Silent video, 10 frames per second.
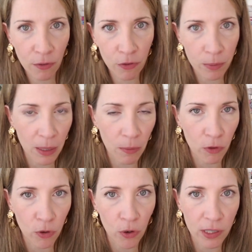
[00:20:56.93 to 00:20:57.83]
from some of
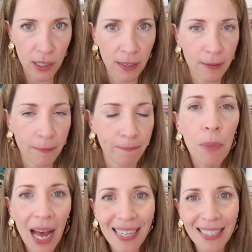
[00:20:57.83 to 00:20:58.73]
your content.
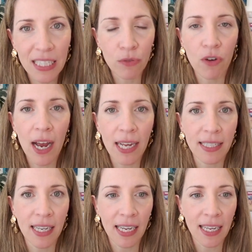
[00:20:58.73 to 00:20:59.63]
Pisces
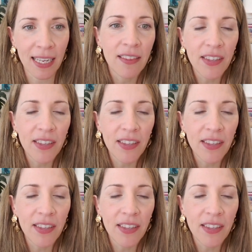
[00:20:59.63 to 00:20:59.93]
rising.